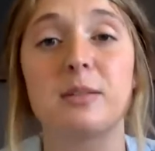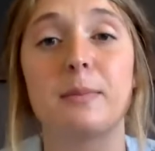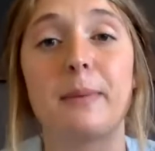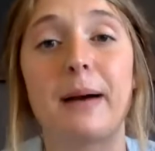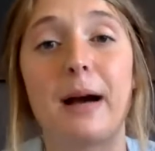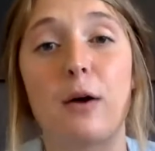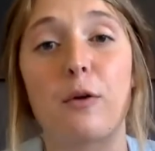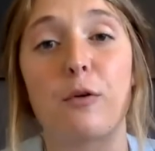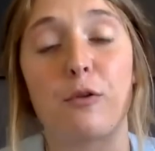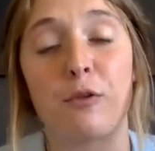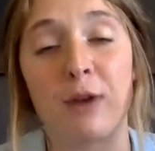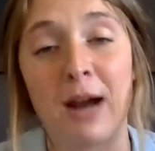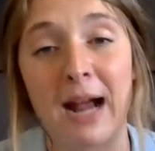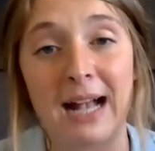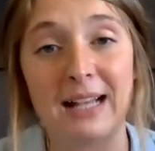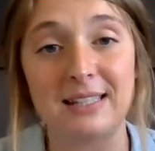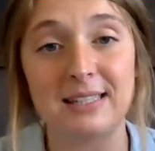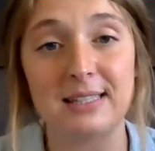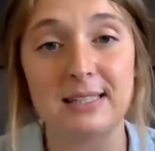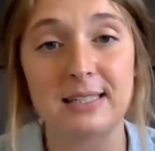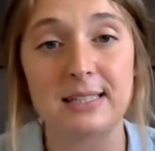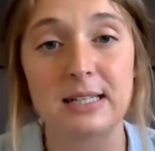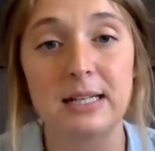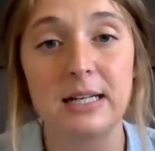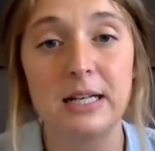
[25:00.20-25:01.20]
about
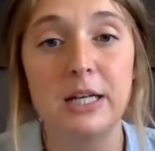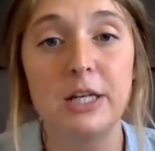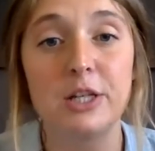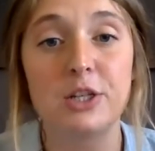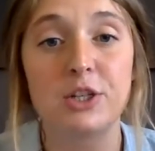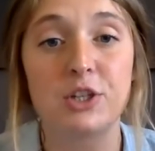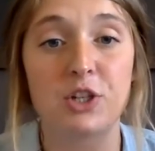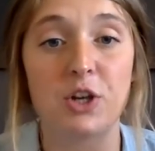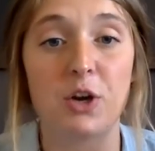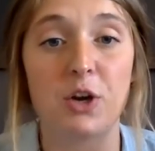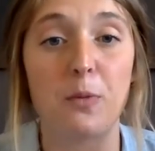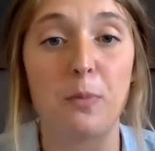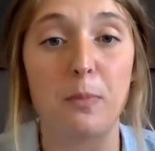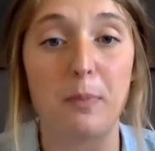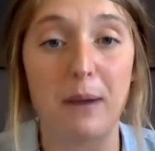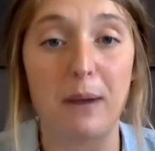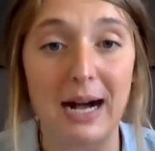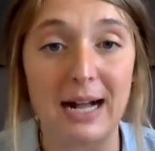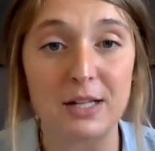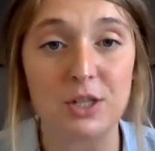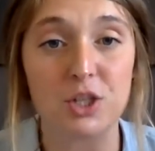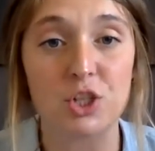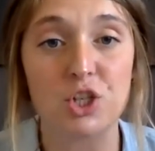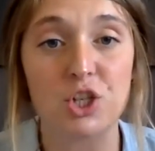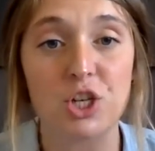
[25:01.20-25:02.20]
rest so
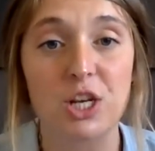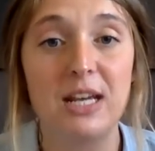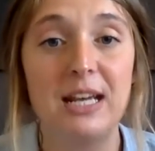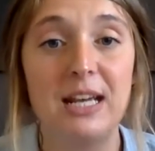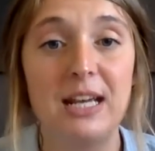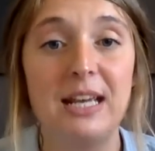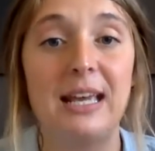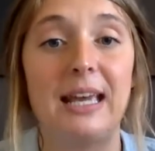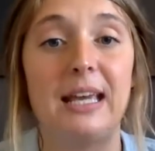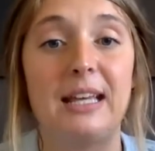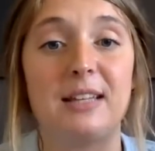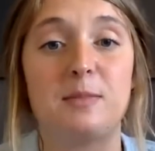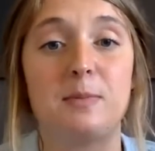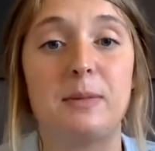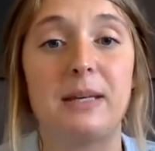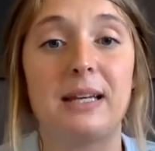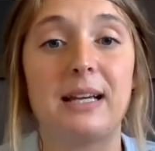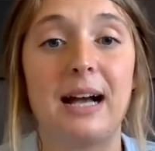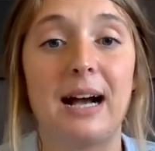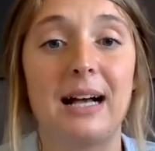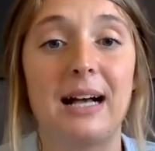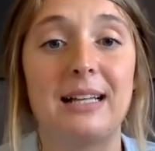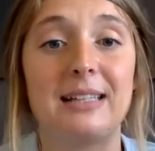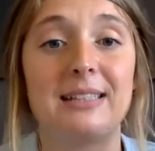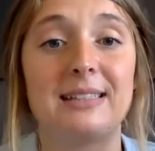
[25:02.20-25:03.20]
much is
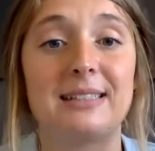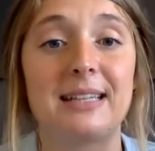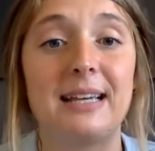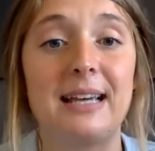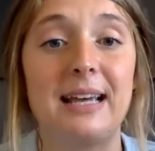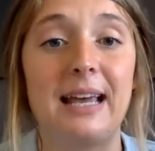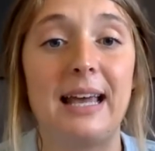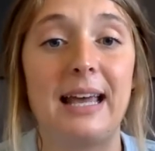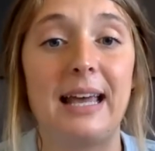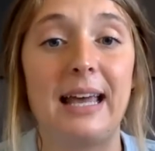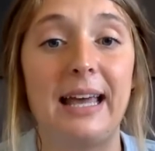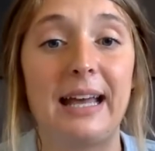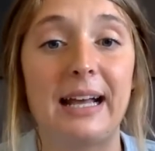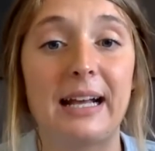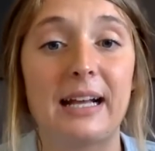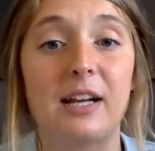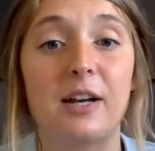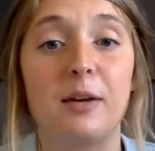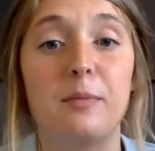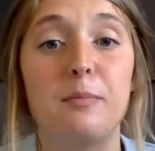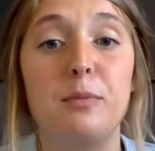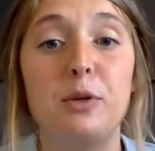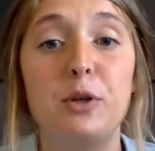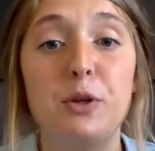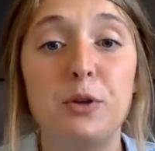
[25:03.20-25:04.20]
because it
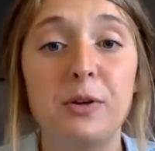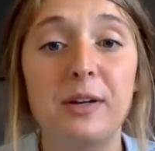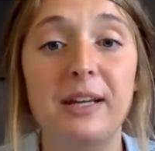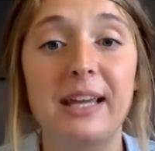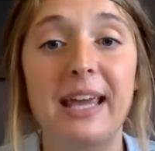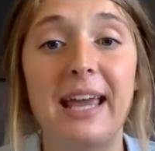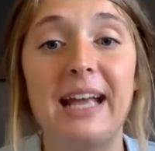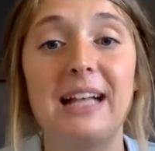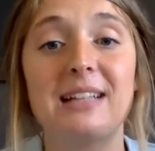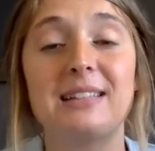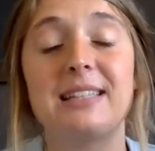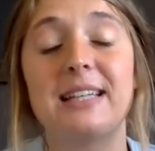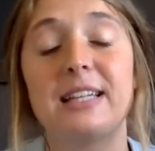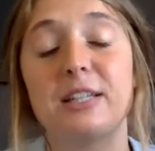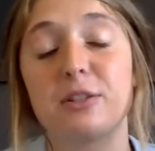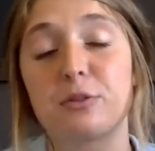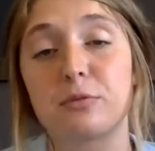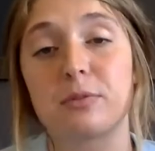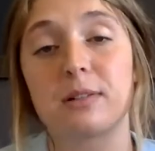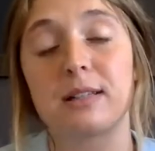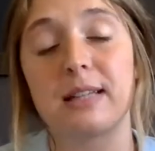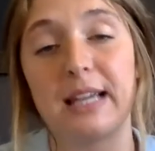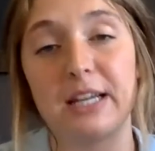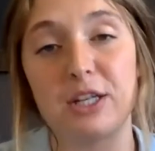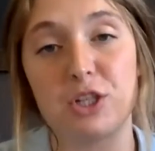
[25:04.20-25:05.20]
communicates his
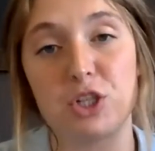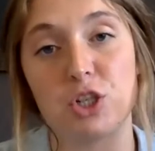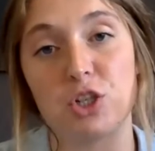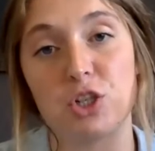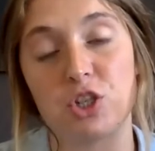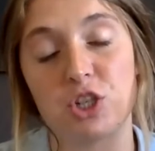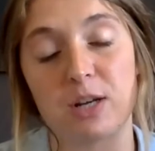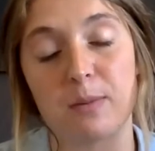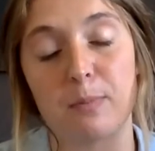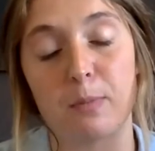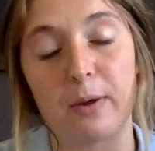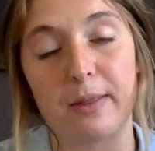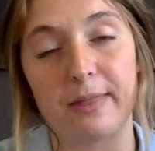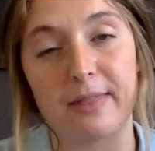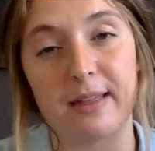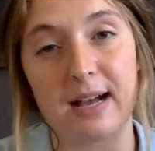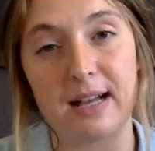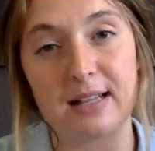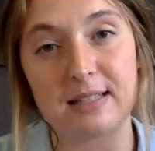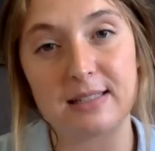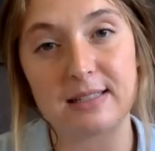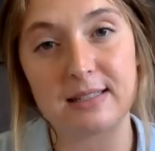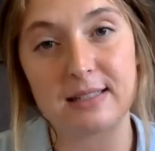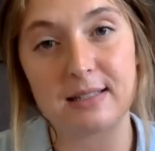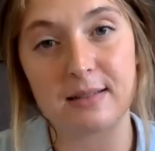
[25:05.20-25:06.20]
relationship with
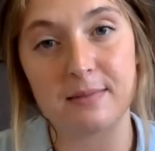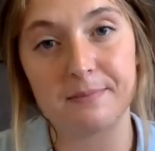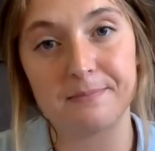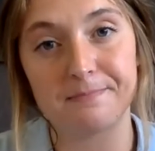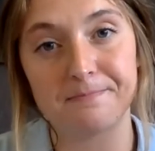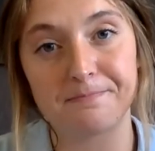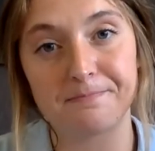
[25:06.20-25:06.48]
us.